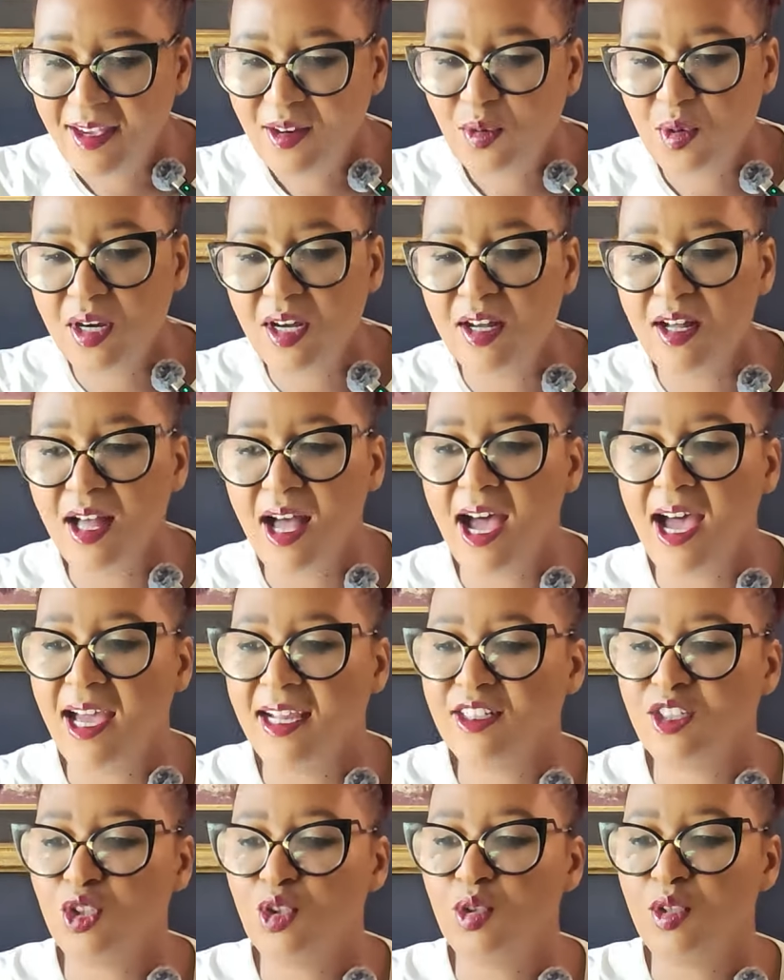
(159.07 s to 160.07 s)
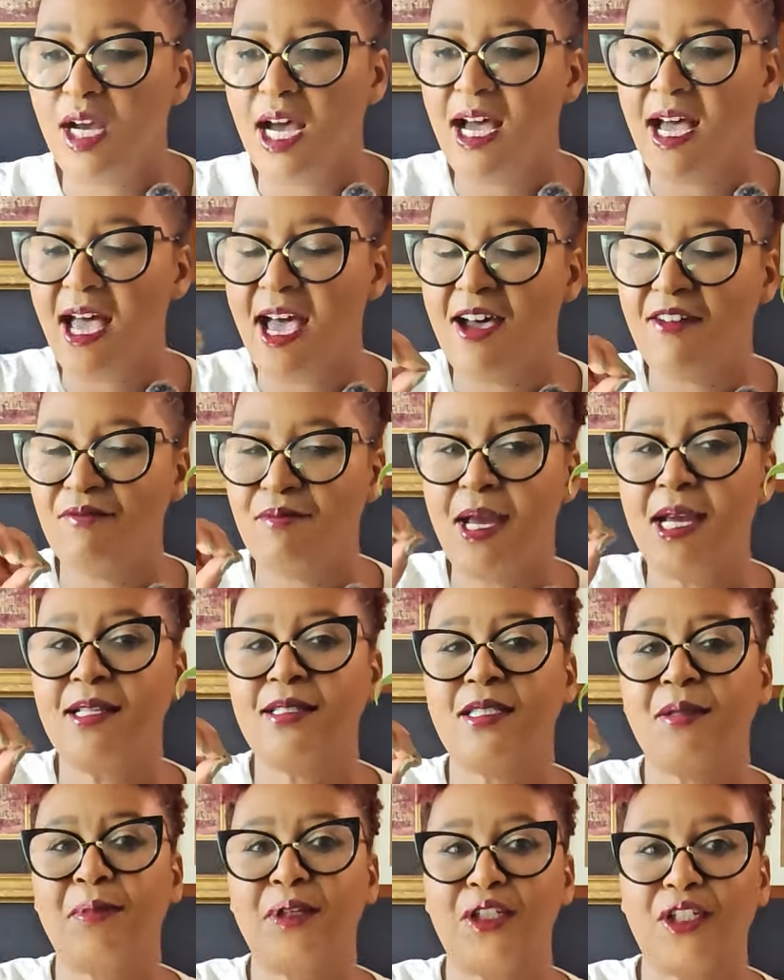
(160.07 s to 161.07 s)
Well, I have made
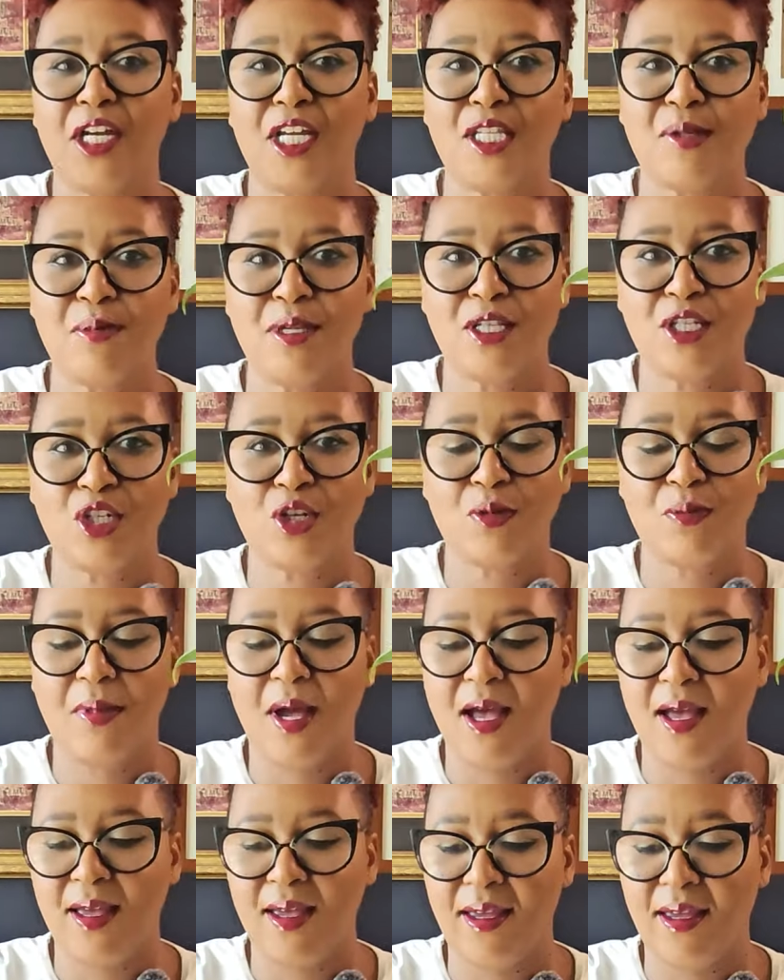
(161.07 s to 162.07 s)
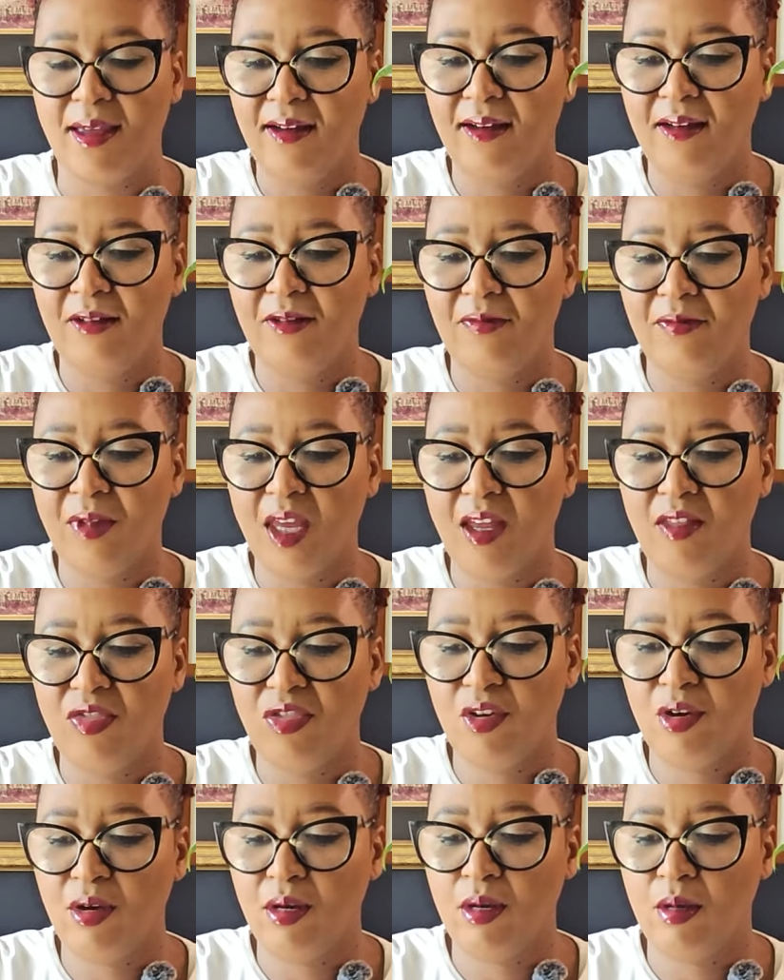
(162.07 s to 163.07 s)
some adjustments to my
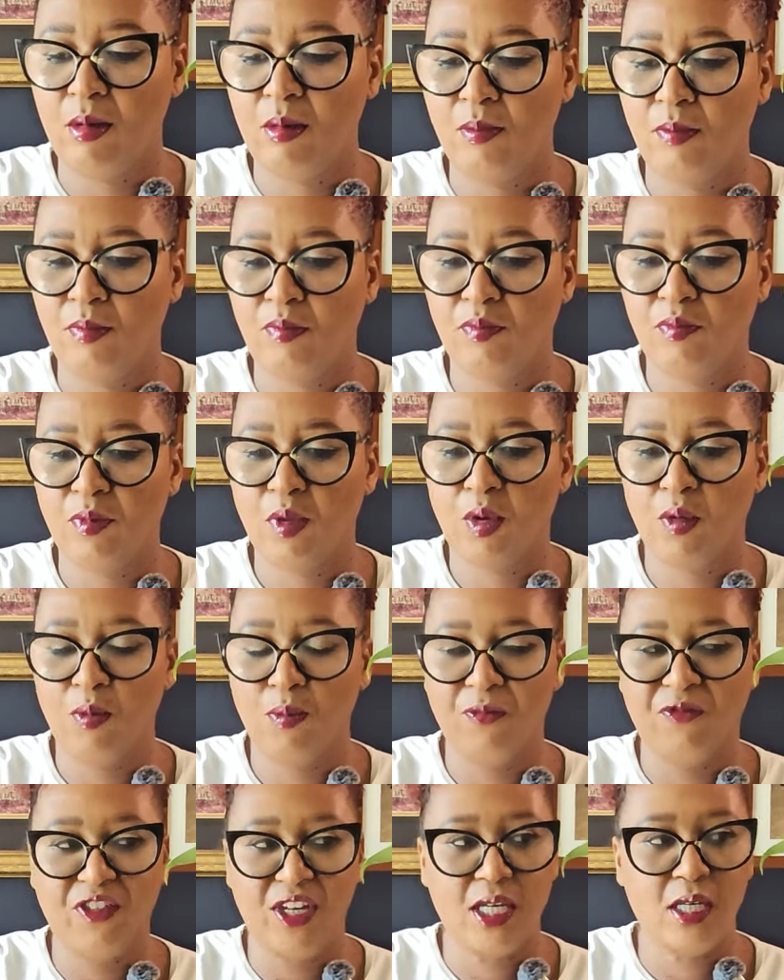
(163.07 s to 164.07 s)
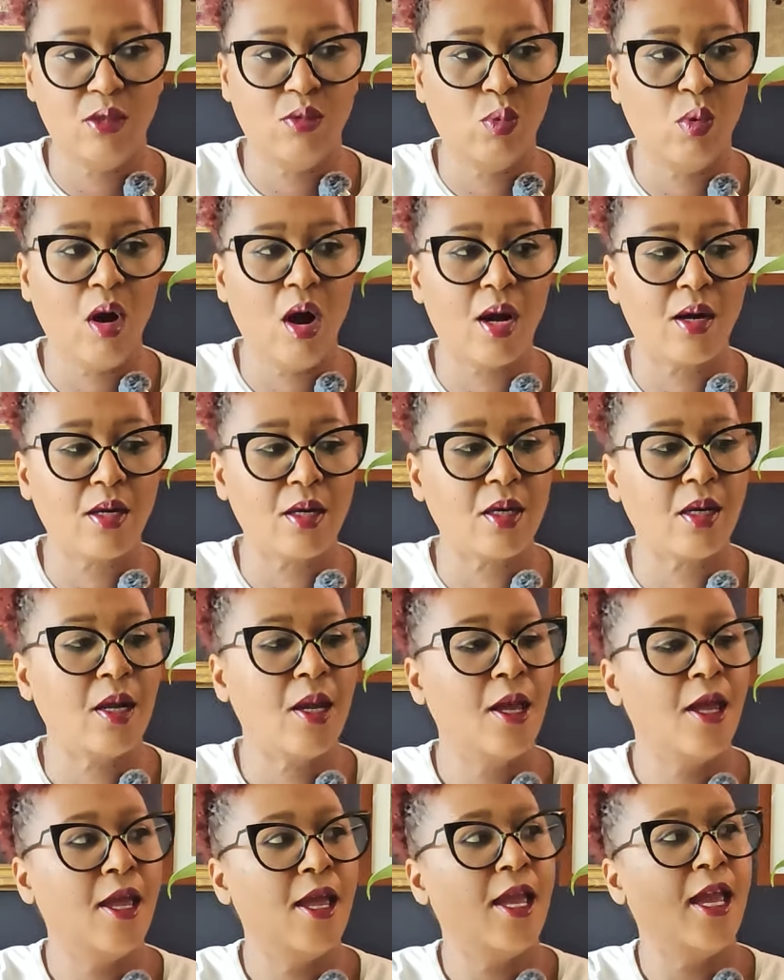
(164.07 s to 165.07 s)
Anthurium feed water,
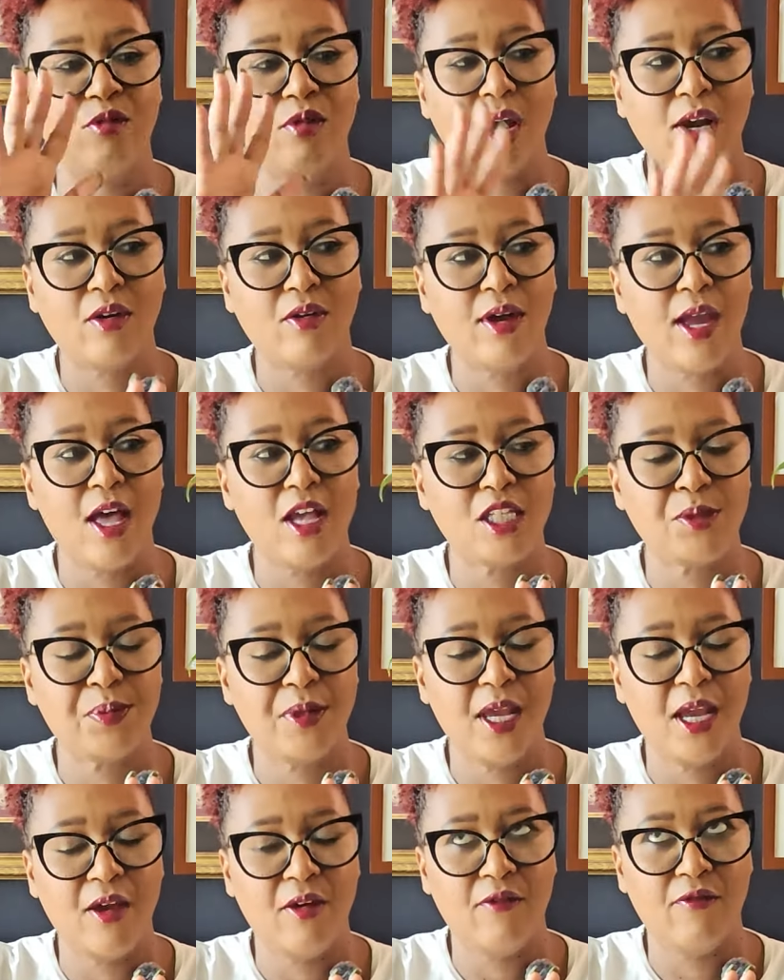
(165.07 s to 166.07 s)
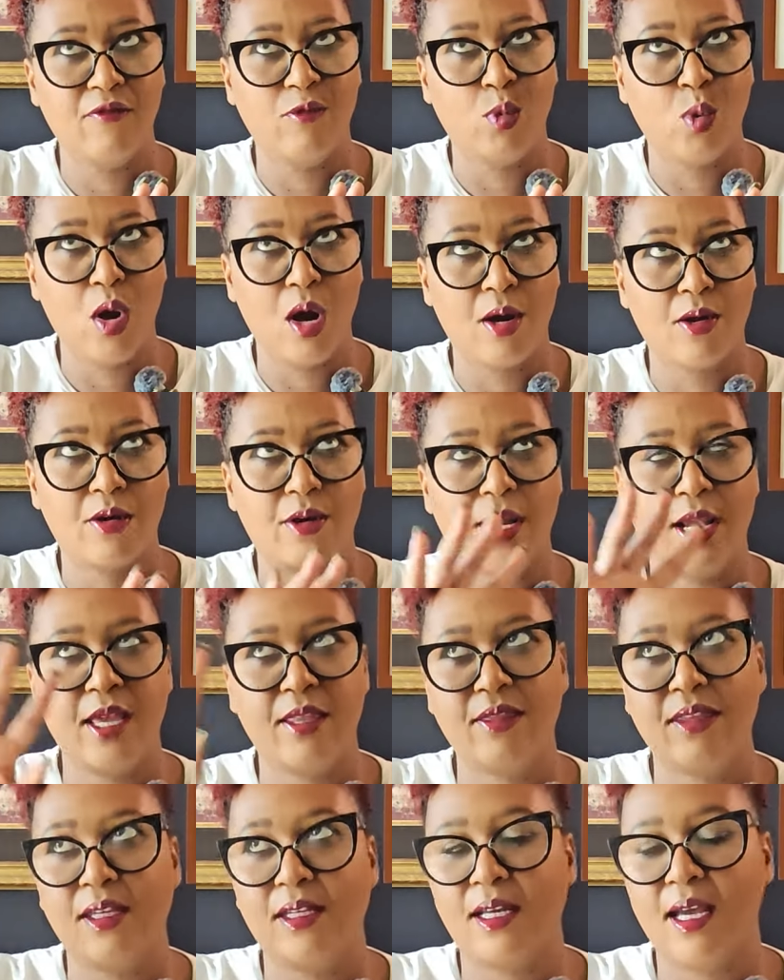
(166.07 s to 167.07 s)
regular houseplant water,
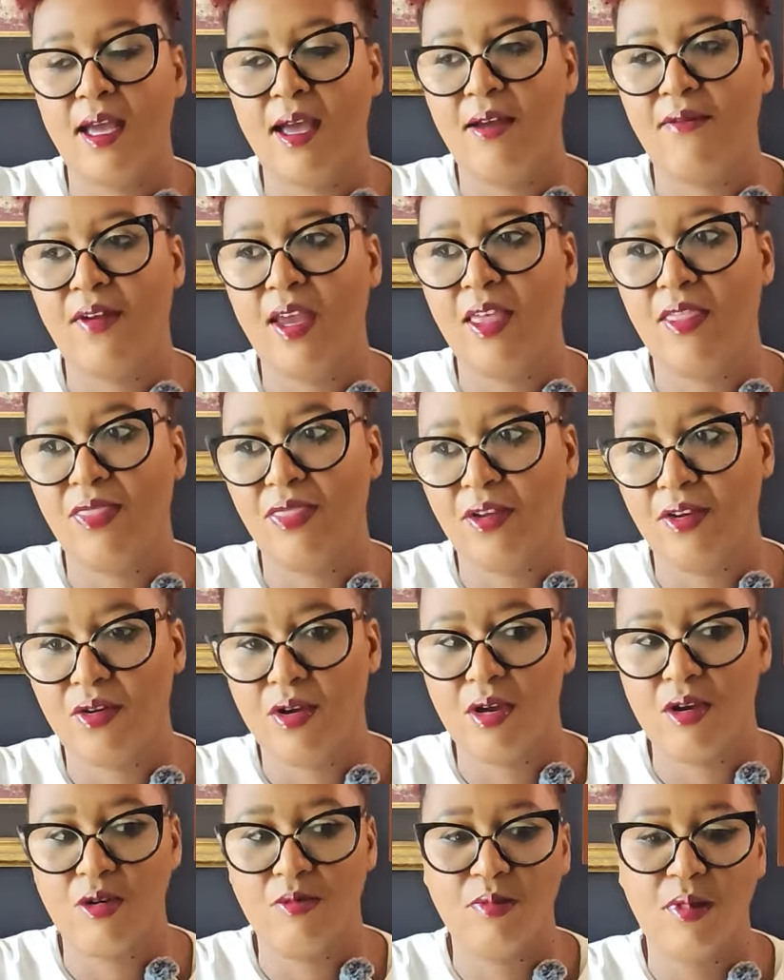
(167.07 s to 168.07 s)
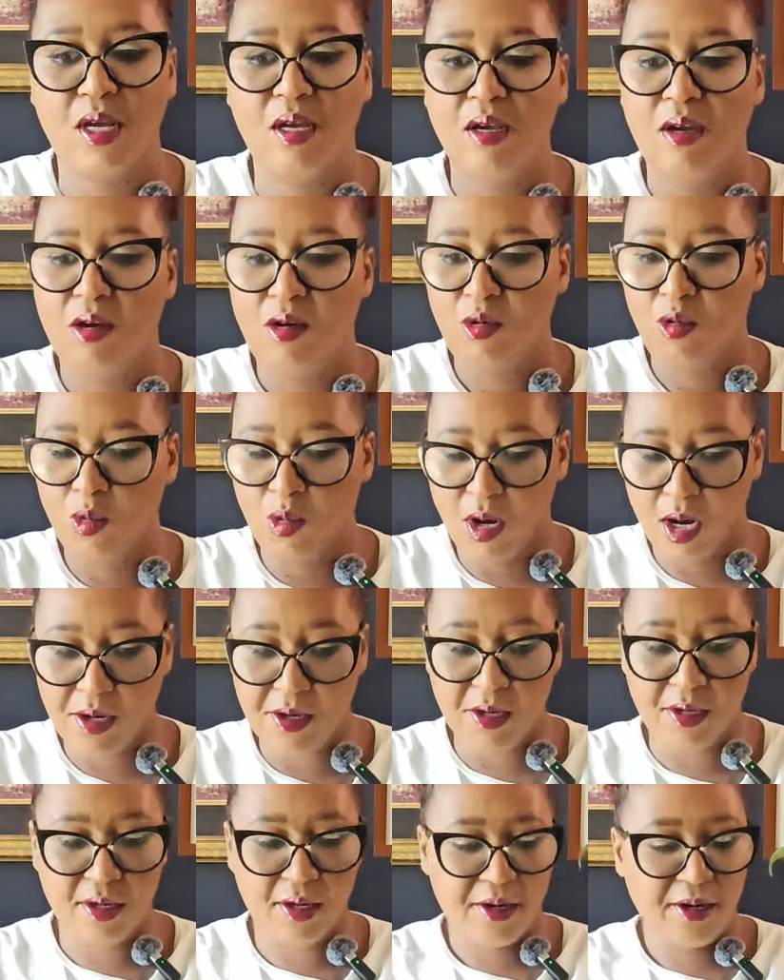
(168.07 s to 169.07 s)
and then I have Anthurium
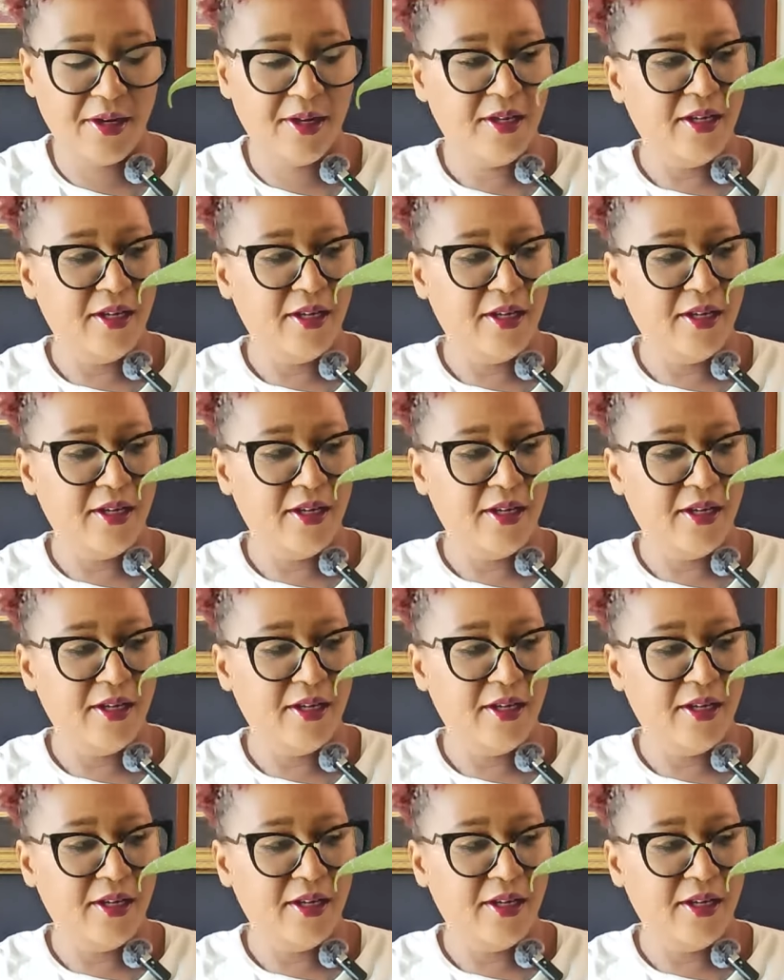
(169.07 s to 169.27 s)
water.